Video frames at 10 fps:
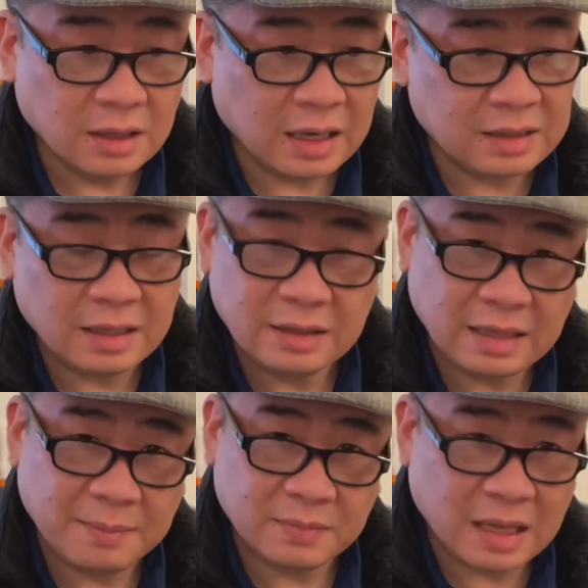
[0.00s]
and then
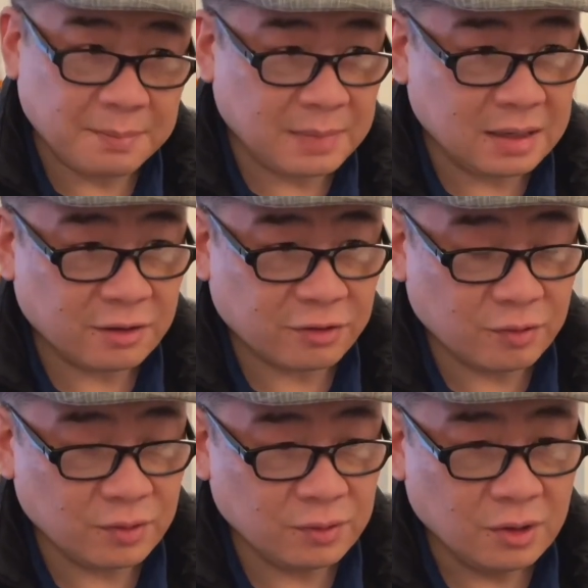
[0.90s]
that made it
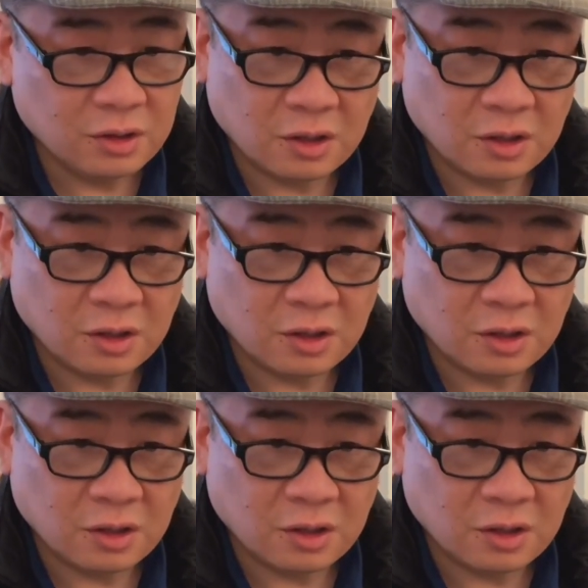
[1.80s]
through